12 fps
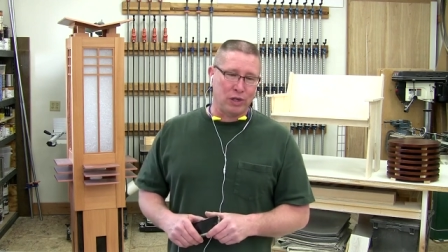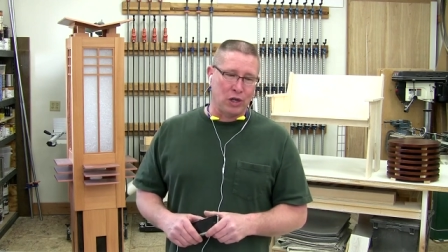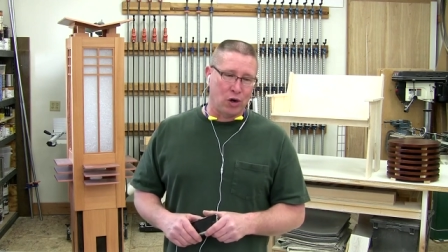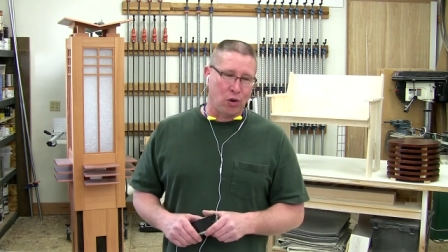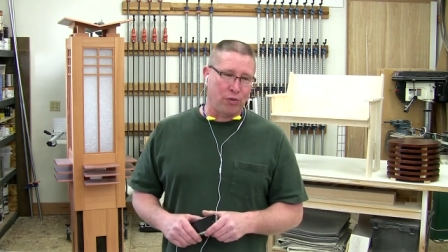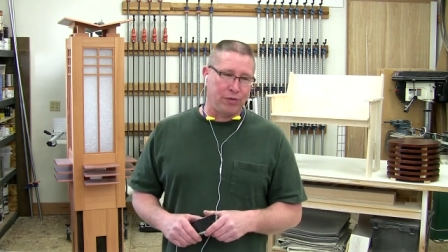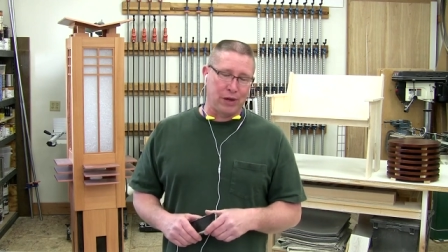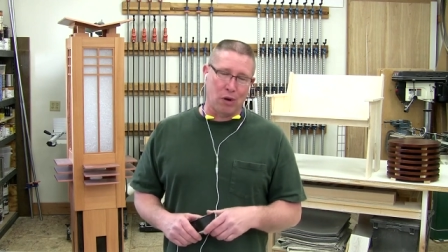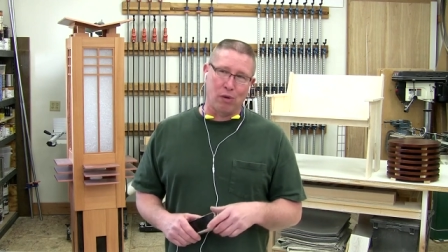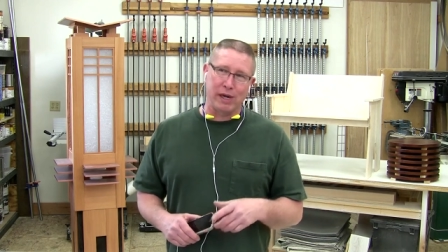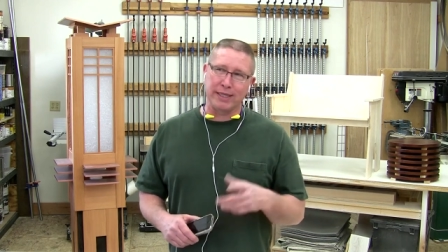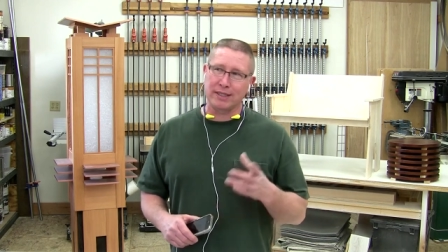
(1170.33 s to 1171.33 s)
You know there
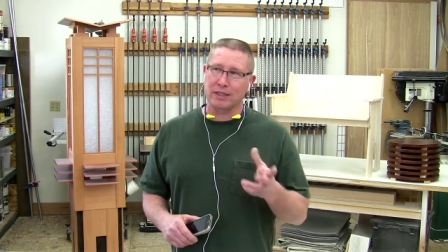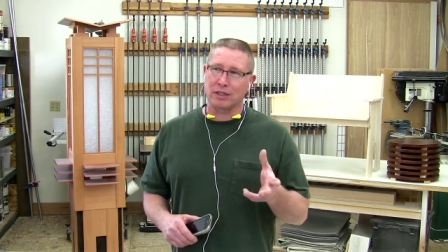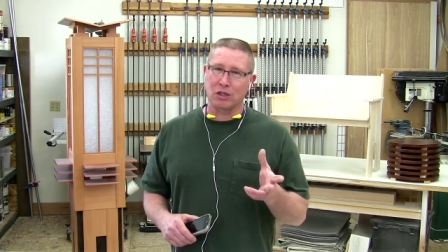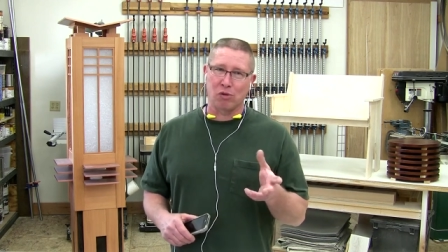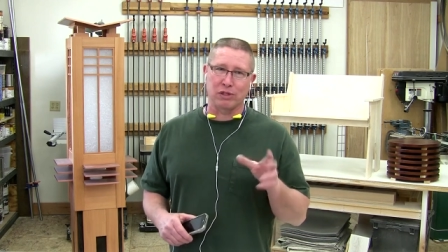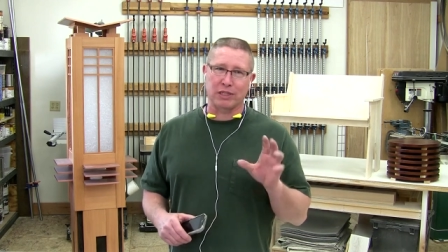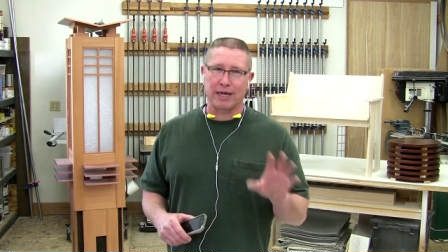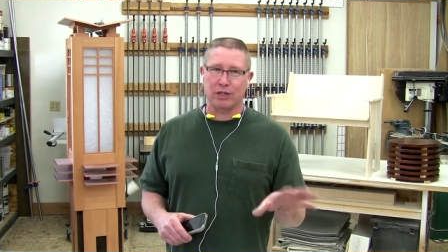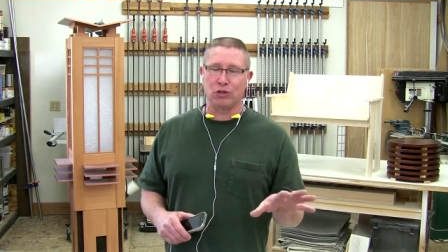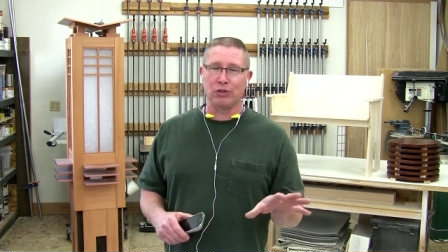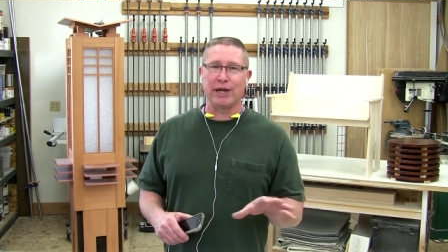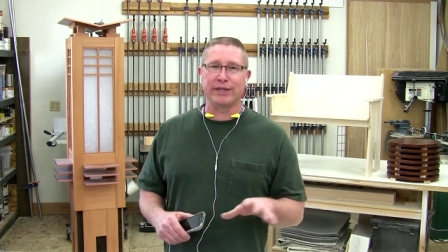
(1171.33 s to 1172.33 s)
was there was like
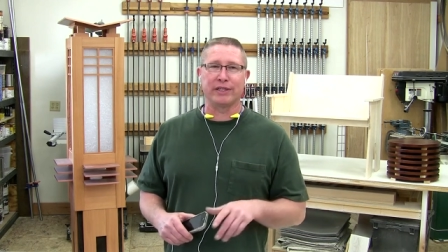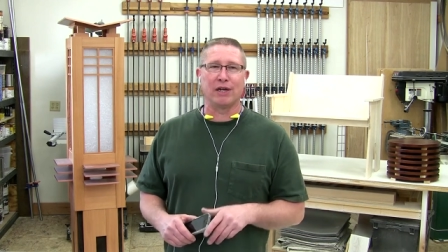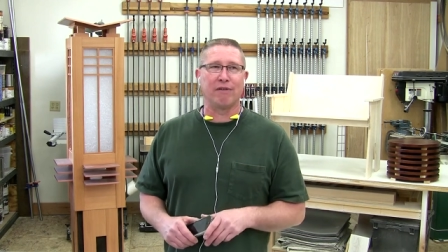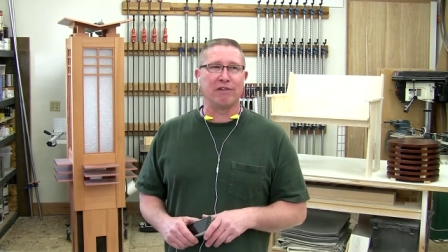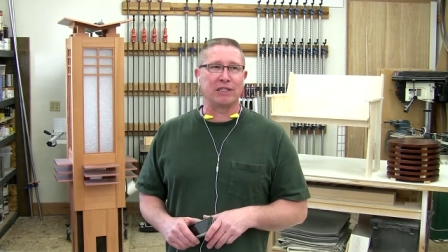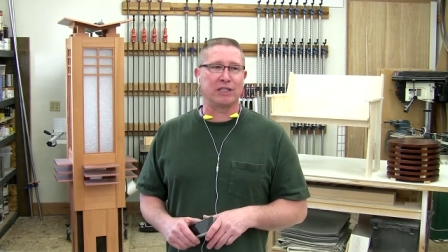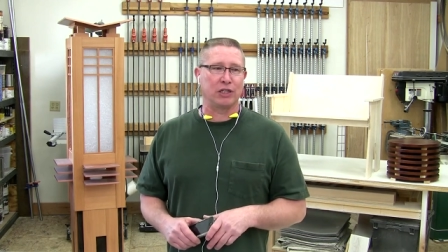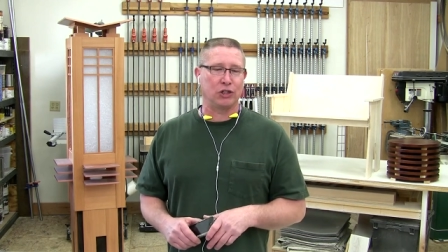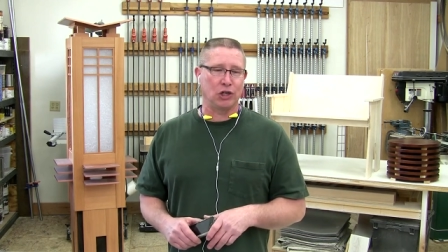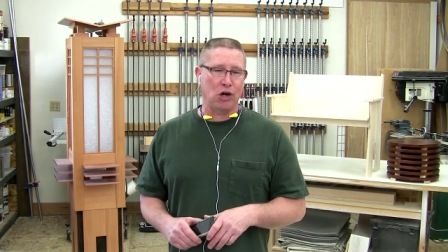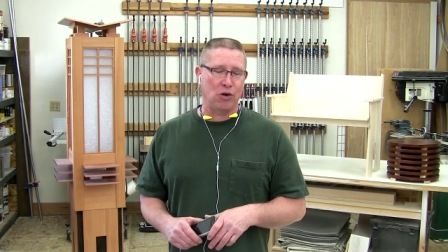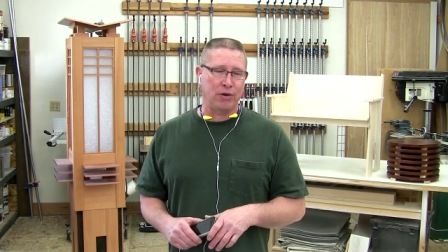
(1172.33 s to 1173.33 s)
two dozen of us that
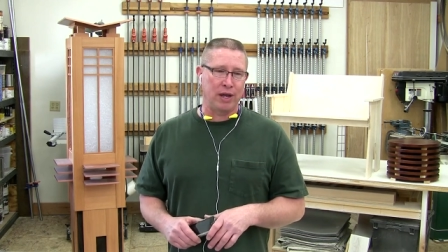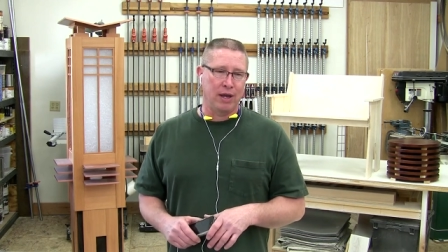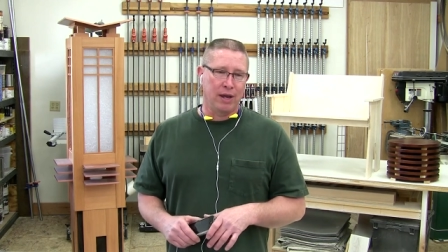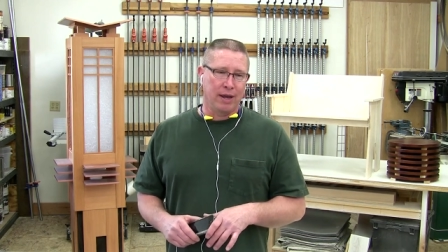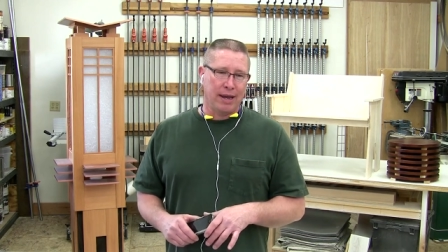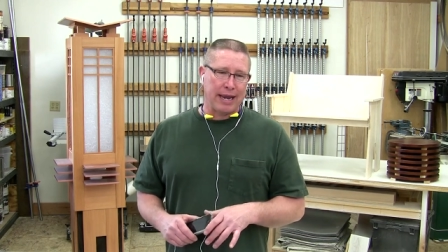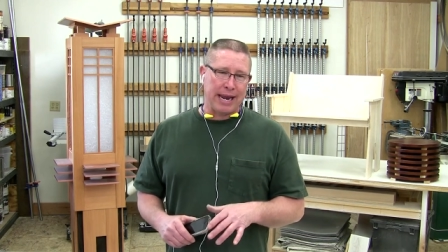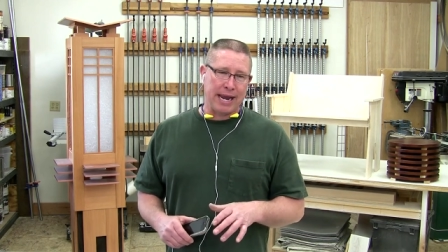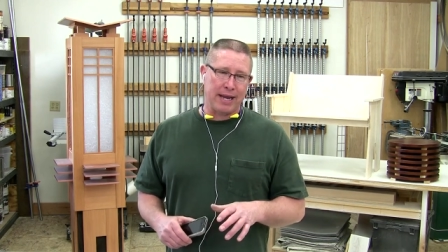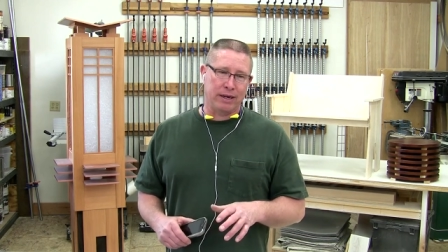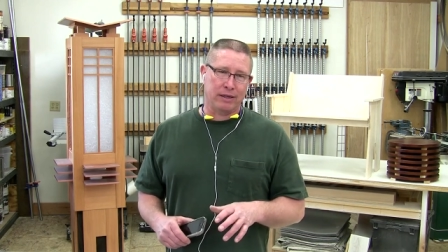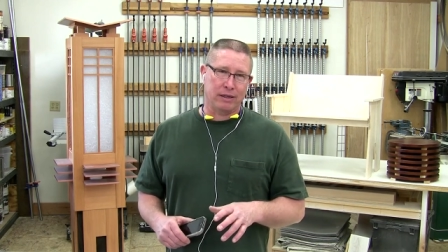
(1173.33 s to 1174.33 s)
showed,
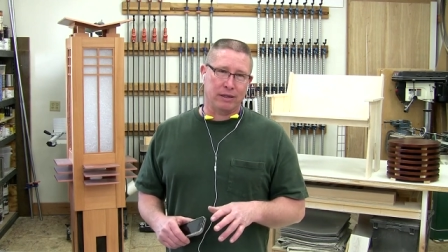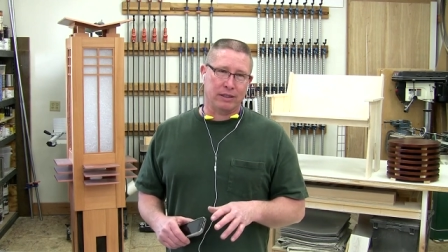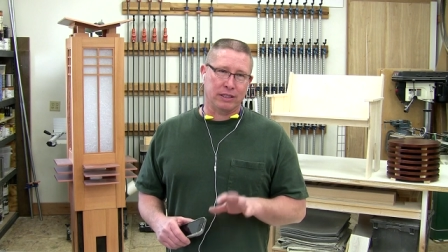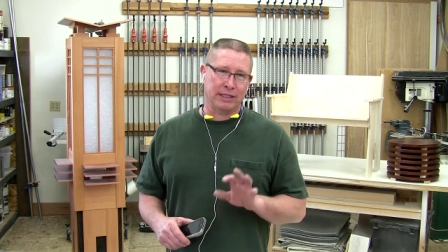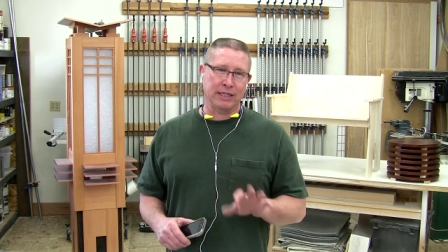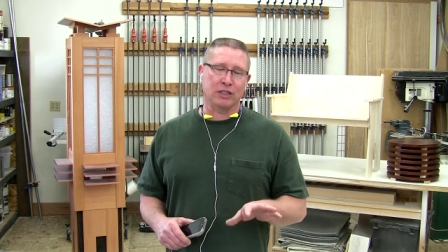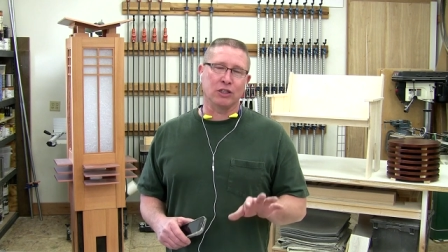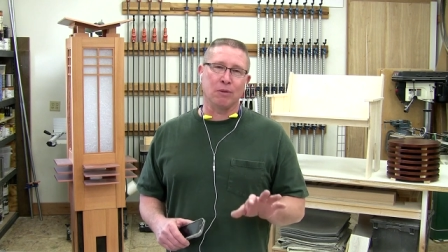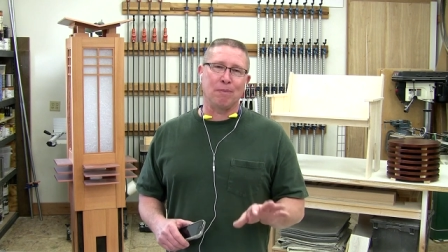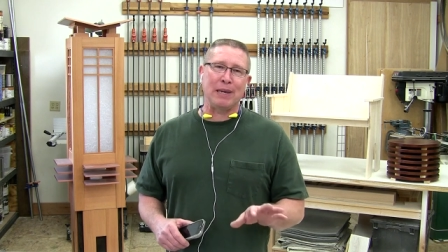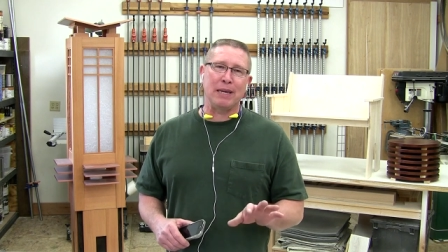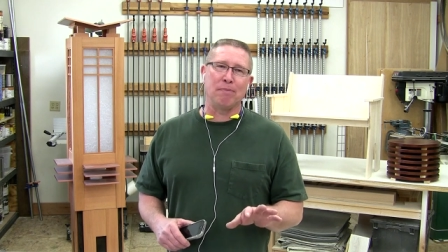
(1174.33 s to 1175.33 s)
and six of the
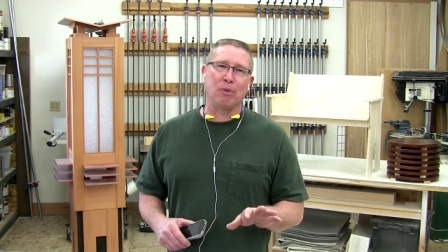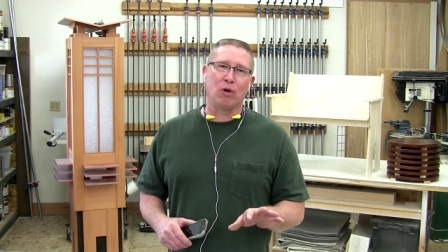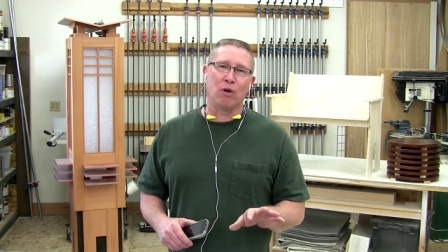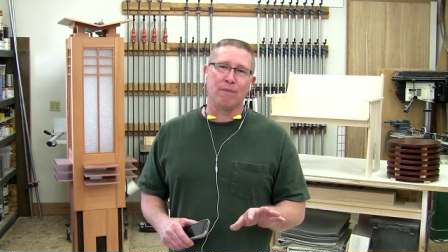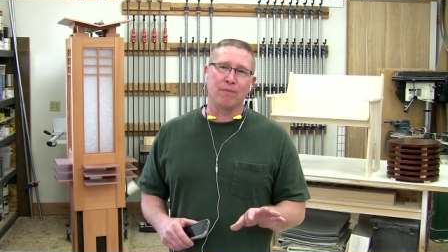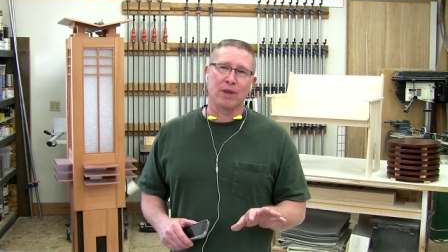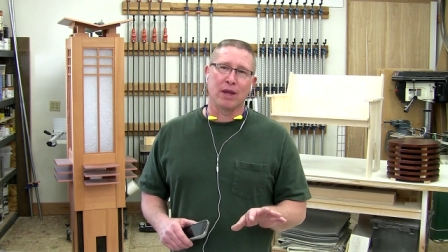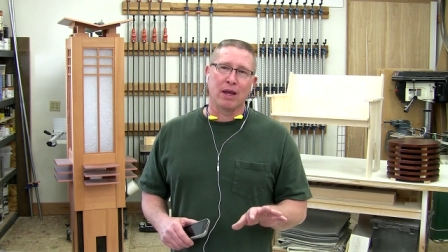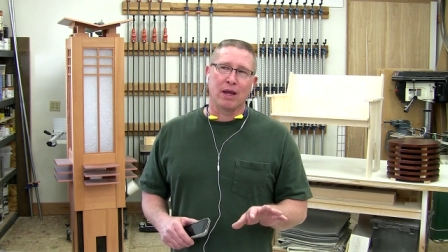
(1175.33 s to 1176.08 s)
people,